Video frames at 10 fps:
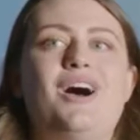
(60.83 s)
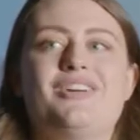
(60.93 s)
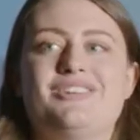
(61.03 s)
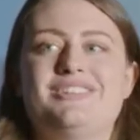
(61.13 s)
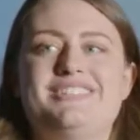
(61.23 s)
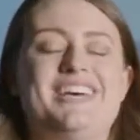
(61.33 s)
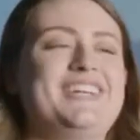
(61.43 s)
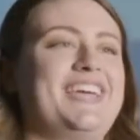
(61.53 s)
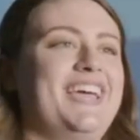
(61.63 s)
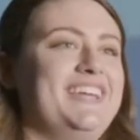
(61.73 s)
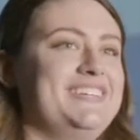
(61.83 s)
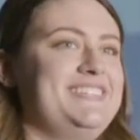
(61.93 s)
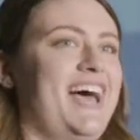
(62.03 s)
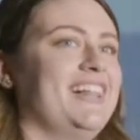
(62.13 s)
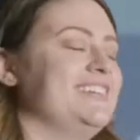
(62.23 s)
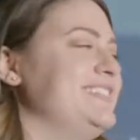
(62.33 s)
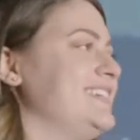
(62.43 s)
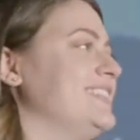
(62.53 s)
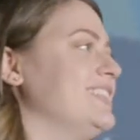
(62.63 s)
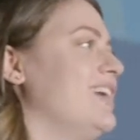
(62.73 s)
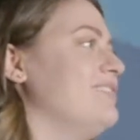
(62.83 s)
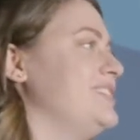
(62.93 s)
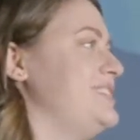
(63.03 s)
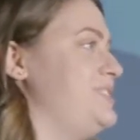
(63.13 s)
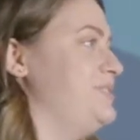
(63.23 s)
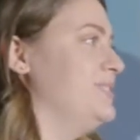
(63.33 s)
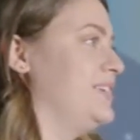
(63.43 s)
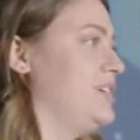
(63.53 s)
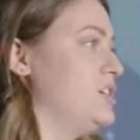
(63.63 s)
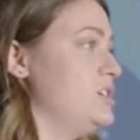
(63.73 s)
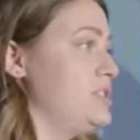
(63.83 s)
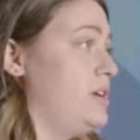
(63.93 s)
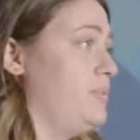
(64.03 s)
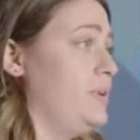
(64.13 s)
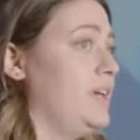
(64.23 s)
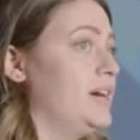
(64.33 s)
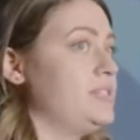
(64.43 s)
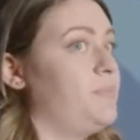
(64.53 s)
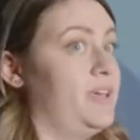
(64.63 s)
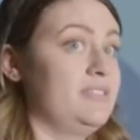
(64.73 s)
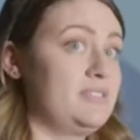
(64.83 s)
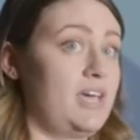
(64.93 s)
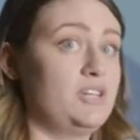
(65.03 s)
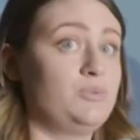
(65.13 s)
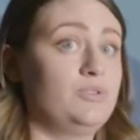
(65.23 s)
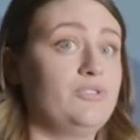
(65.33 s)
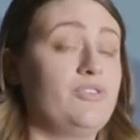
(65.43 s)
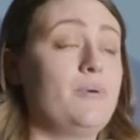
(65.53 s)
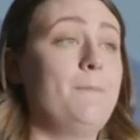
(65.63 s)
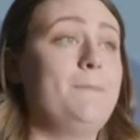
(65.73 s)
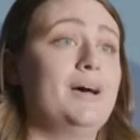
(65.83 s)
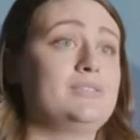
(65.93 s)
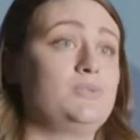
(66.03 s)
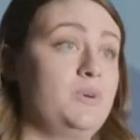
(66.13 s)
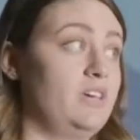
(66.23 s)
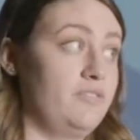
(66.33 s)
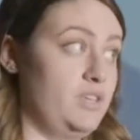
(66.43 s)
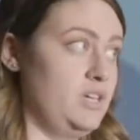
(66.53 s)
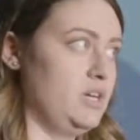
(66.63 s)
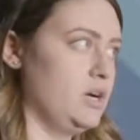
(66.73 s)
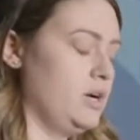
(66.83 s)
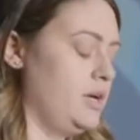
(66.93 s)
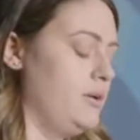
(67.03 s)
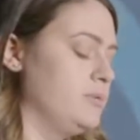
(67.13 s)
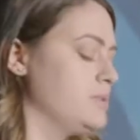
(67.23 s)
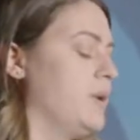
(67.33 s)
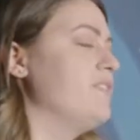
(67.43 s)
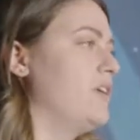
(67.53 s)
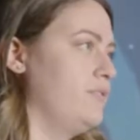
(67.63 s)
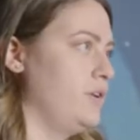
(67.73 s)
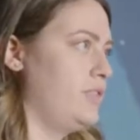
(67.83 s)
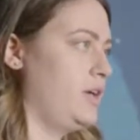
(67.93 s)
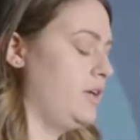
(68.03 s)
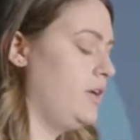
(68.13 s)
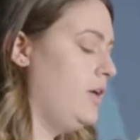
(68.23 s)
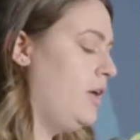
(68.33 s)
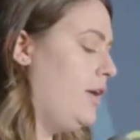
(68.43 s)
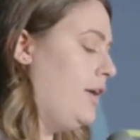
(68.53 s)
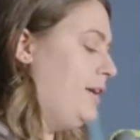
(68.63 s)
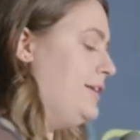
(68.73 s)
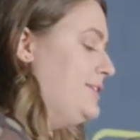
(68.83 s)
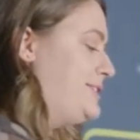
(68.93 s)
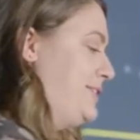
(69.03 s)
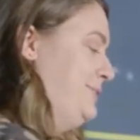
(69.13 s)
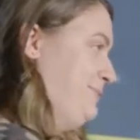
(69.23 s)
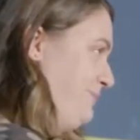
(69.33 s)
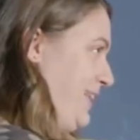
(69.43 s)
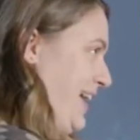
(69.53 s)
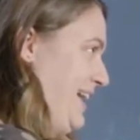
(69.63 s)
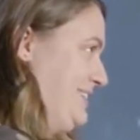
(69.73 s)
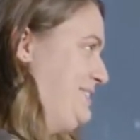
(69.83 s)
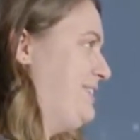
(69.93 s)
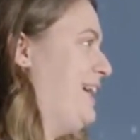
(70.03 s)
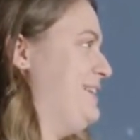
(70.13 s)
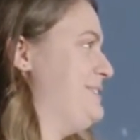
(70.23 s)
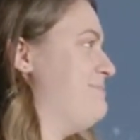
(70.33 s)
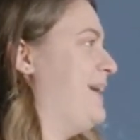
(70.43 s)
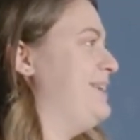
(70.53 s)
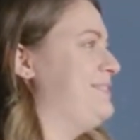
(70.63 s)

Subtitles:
other dedicated, talented, lovely student leaders, and we got to plan the schedule for the best week of the year. It was my favorite thing. So, as you guys might have